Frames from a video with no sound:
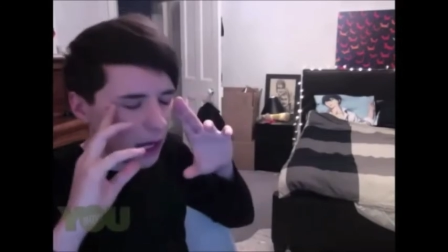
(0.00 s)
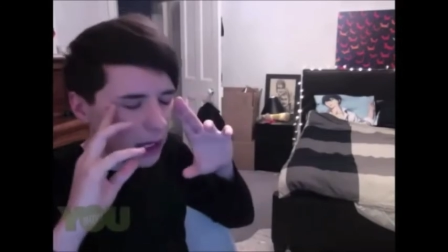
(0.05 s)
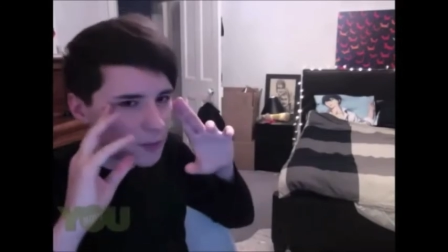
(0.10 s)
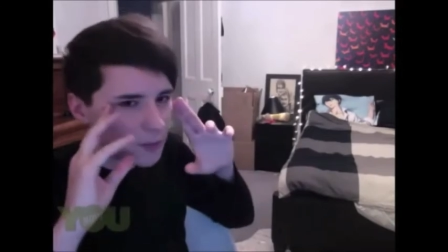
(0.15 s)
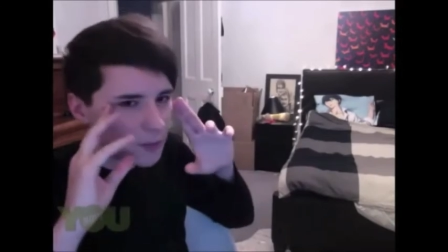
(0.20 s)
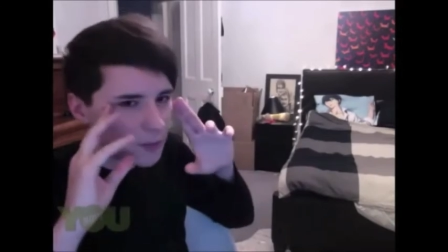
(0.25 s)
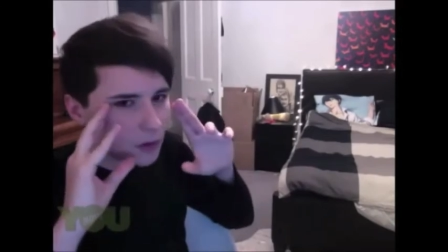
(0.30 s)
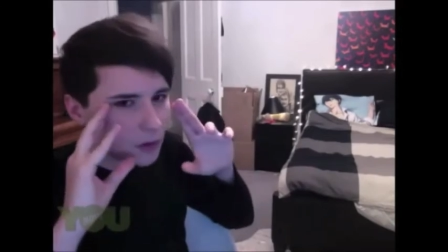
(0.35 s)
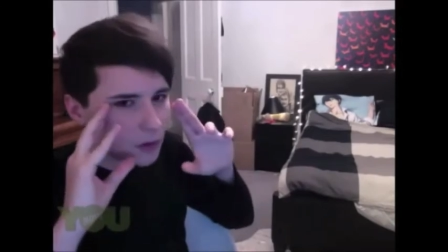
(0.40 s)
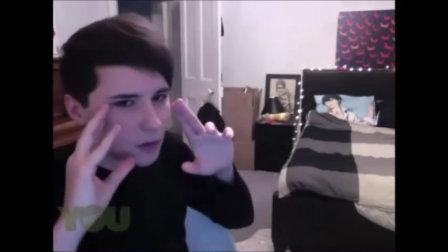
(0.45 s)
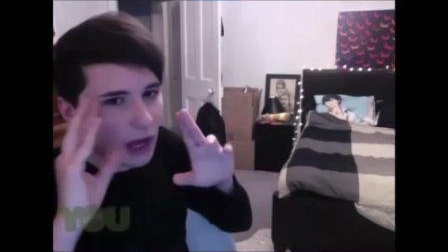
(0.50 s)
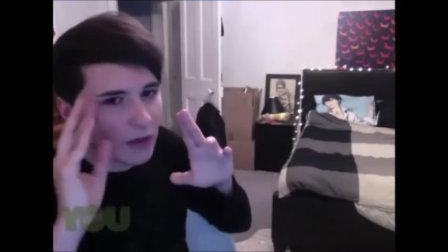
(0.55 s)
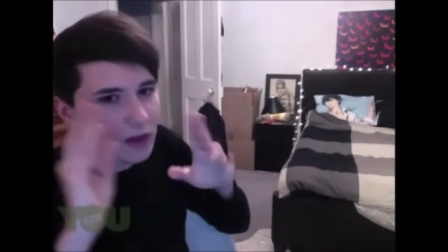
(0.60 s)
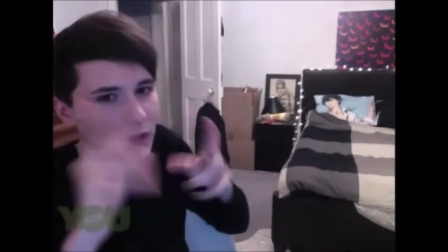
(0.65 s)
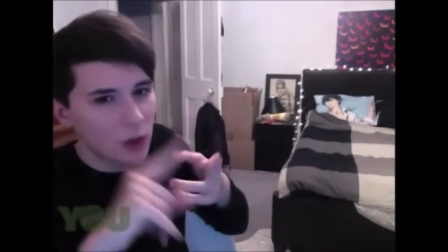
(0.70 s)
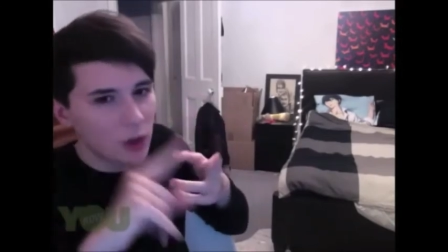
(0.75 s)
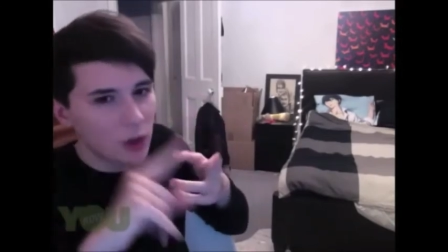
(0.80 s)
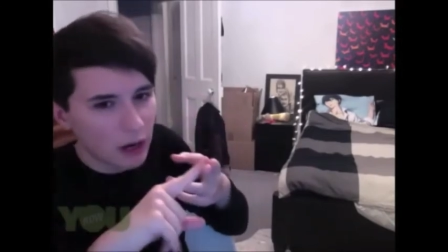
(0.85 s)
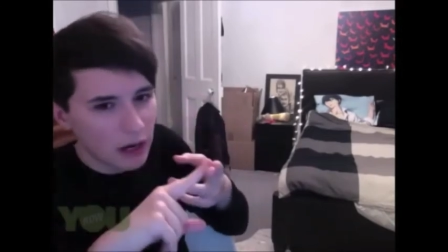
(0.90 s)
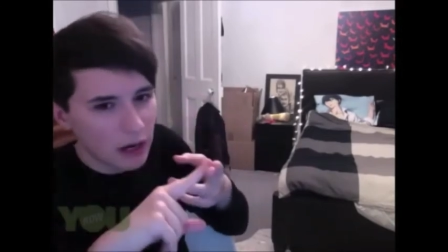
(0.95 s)
having the
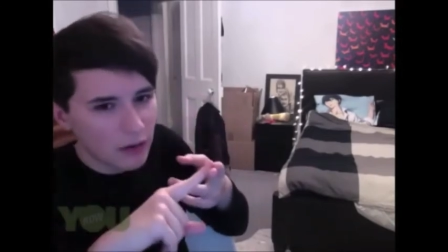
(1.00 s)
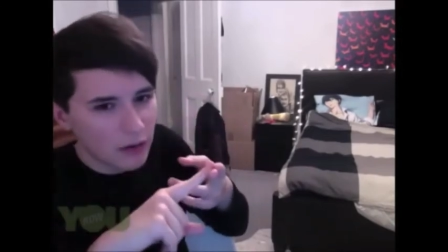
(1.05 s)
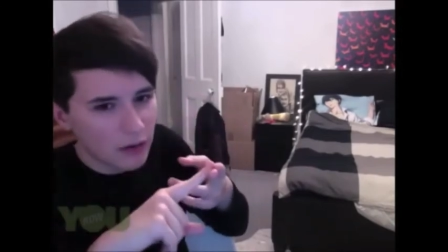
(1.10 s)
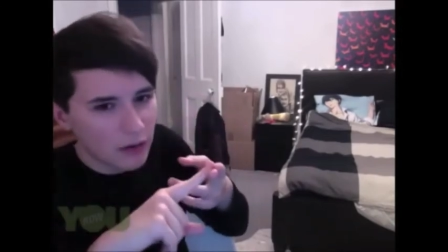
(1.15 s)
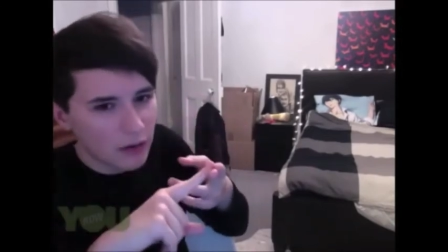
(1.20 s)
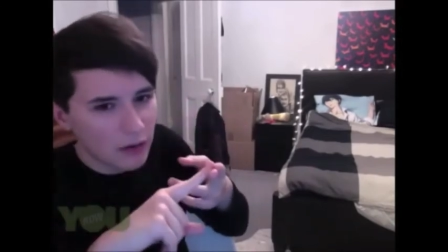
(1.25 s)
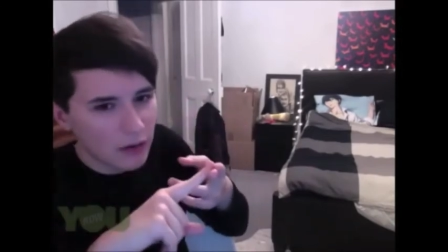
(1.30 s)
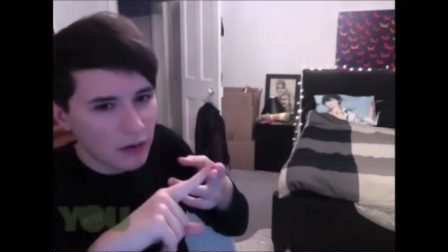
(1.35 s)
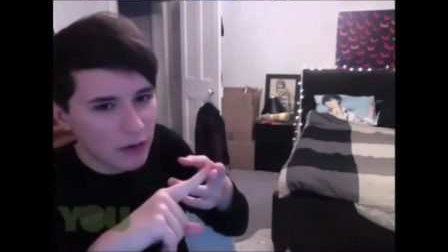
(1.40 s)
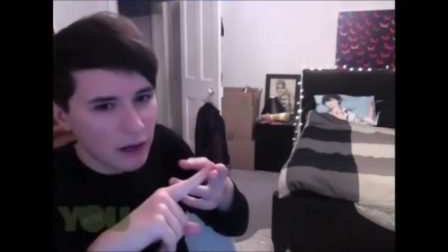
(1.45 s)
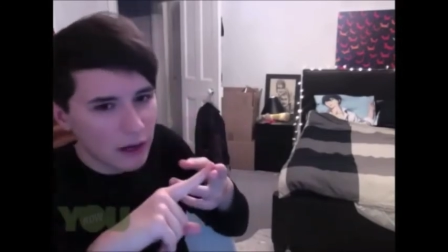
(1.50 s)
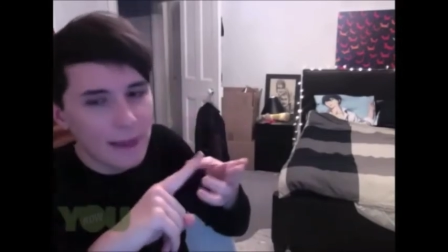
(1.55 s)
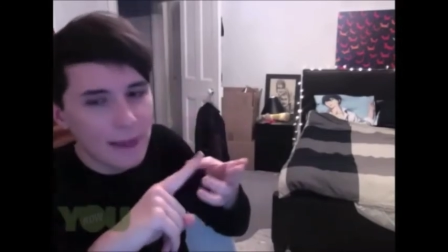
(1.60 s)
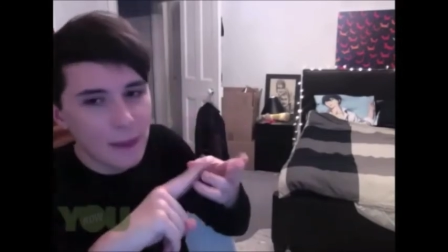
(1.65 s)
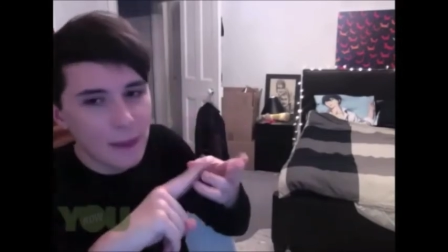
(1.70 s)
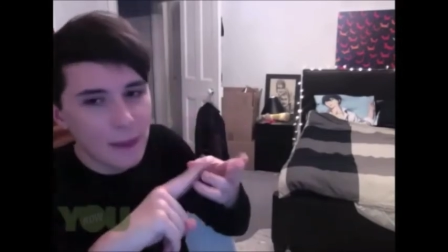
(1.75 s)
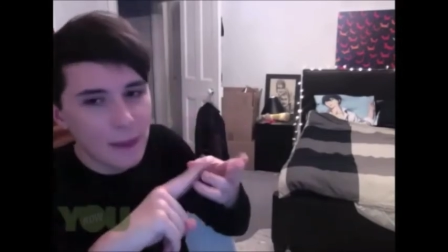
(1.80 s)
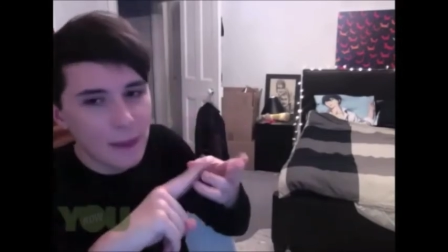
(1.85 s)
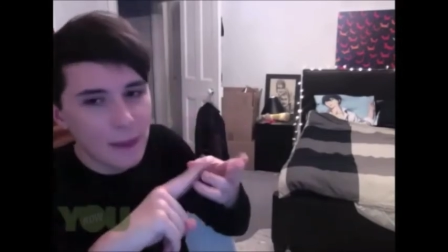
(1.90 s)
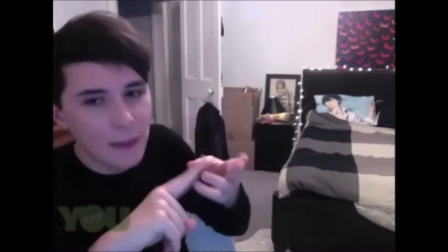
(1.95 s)
gravy and the bread
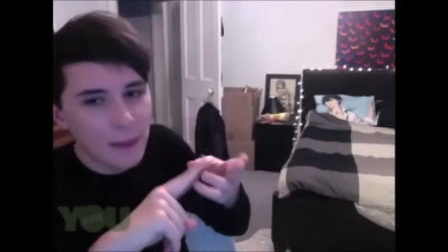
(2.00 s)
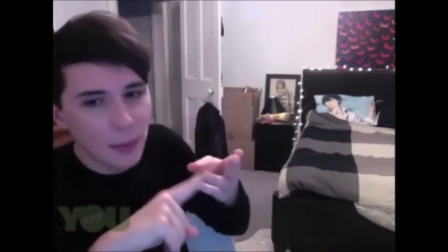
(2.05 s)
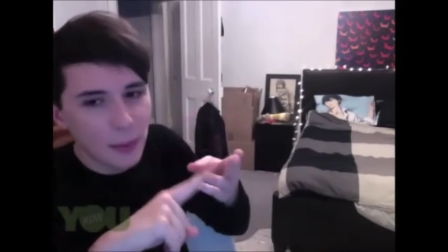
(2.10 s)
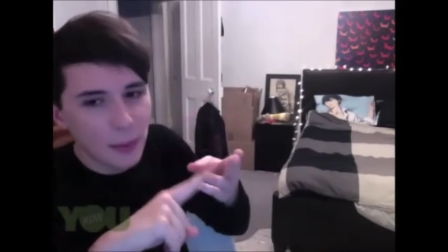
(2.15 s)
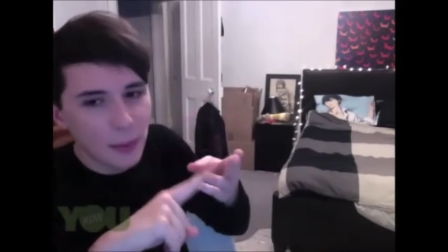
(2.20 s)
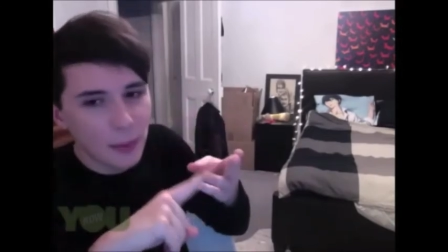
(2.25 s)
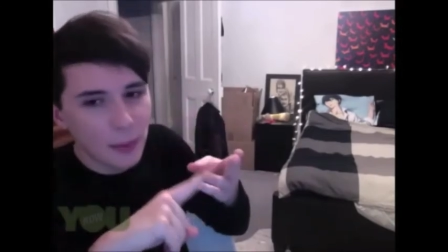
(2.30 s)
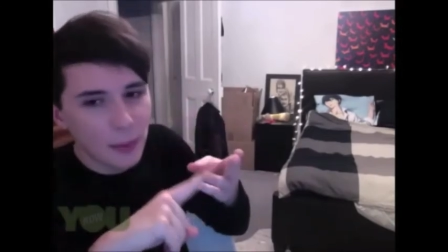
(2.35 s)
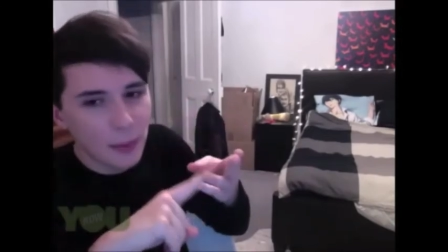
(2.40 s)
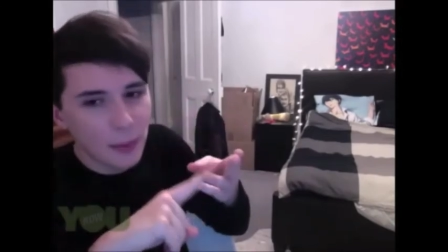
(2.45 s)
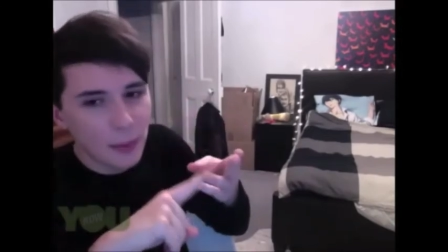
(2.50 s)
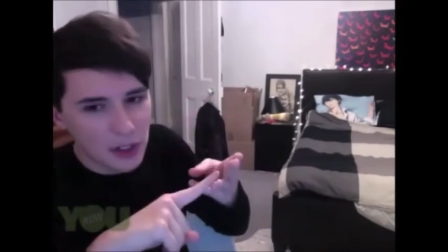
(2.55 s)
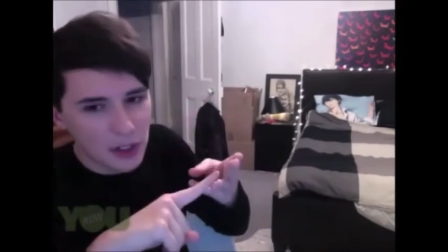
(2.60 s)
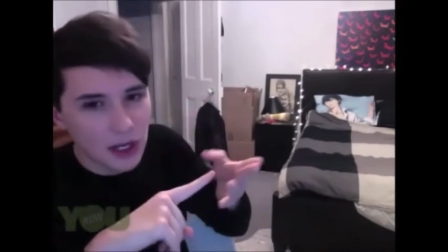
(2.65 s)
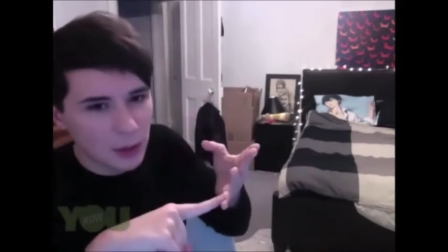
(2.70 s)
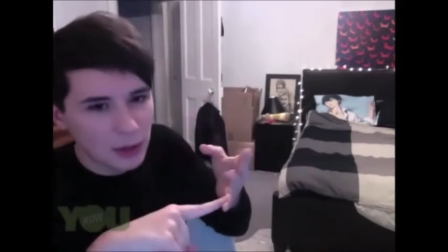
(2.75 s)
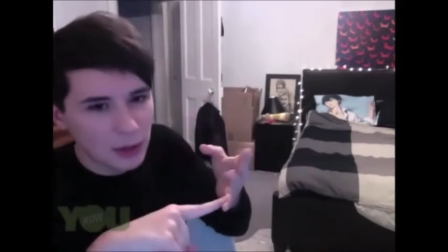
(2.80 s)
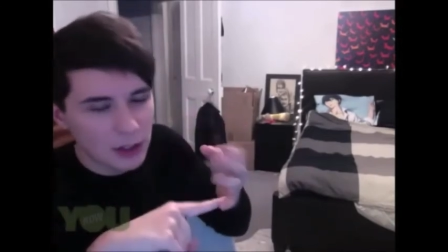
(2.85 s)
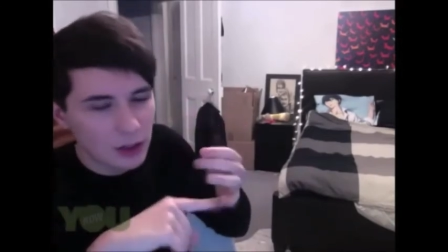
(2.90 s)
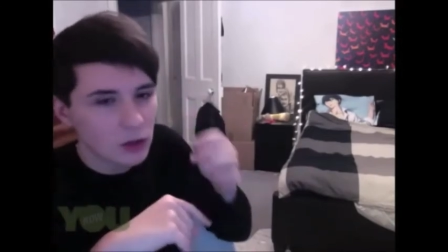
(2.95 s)
sauce and the cranberry
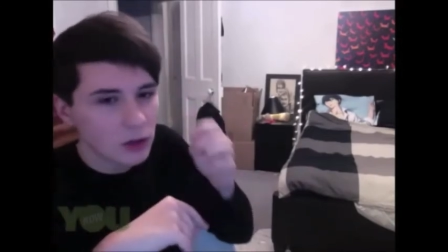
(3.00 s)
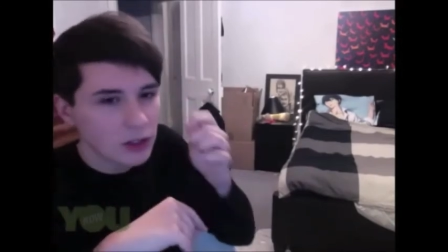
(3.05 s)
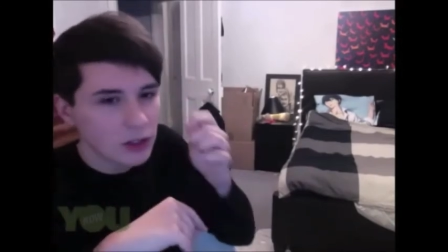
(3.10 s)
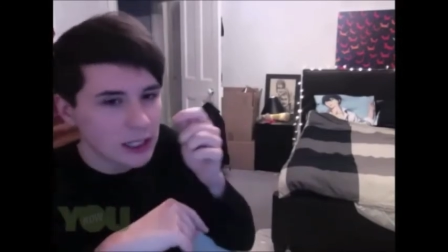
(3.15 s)
sauce